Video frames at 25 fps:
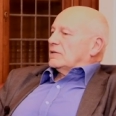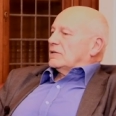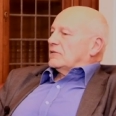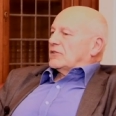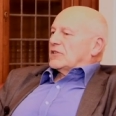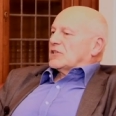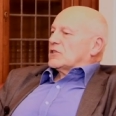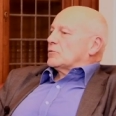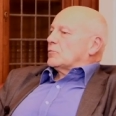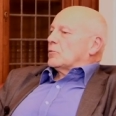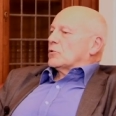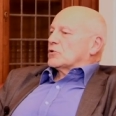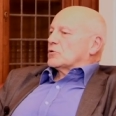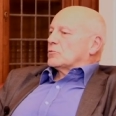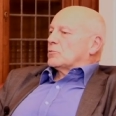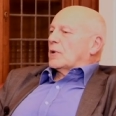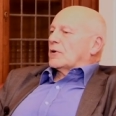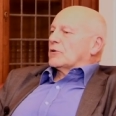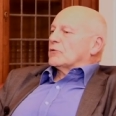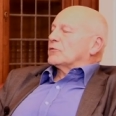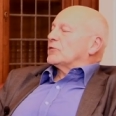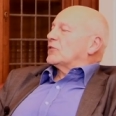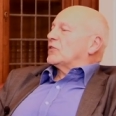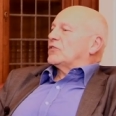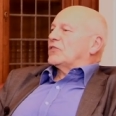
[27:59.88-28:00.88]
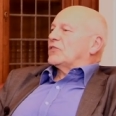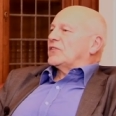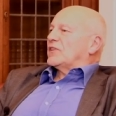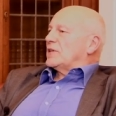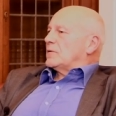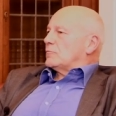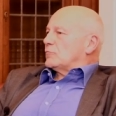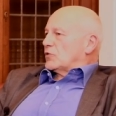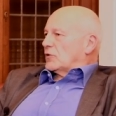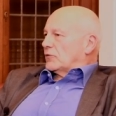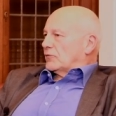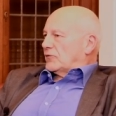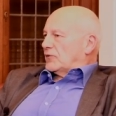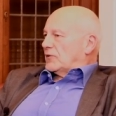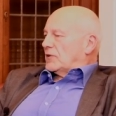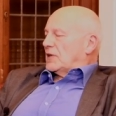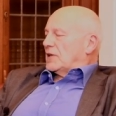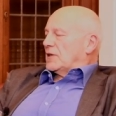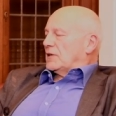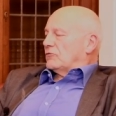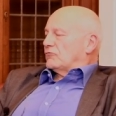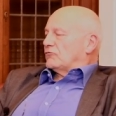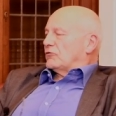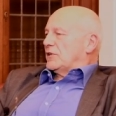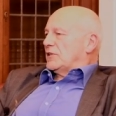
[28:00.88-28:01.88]
this was one of the themes of
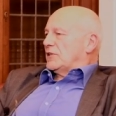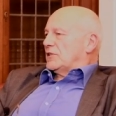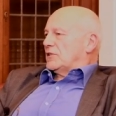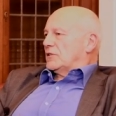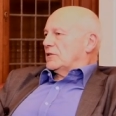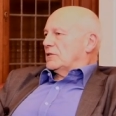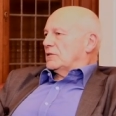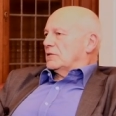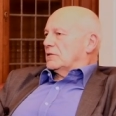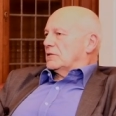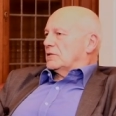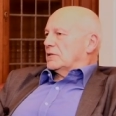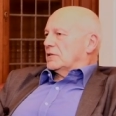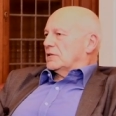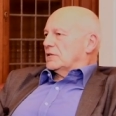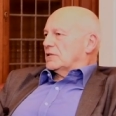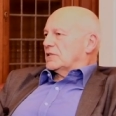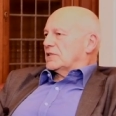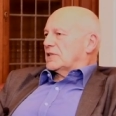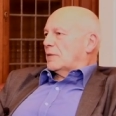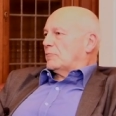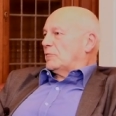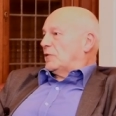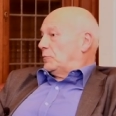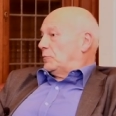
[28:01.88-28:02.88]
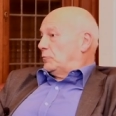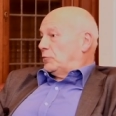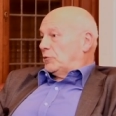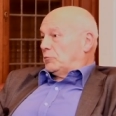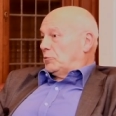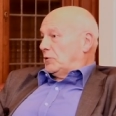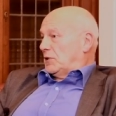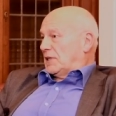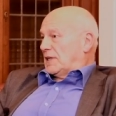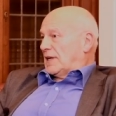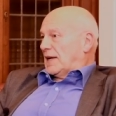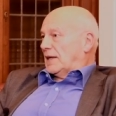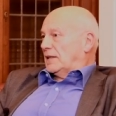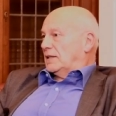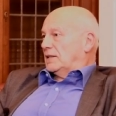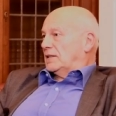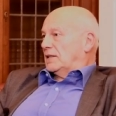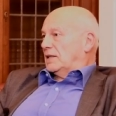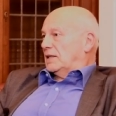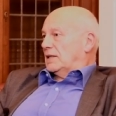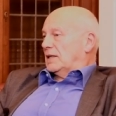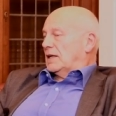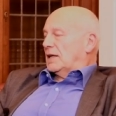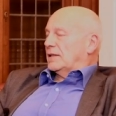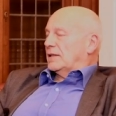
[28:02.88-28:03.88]
the recent uh, summit between Canada
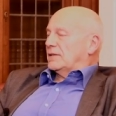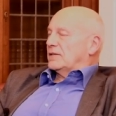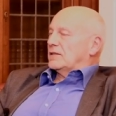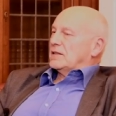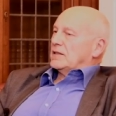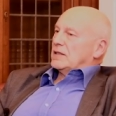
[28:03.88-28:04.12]
yes. and the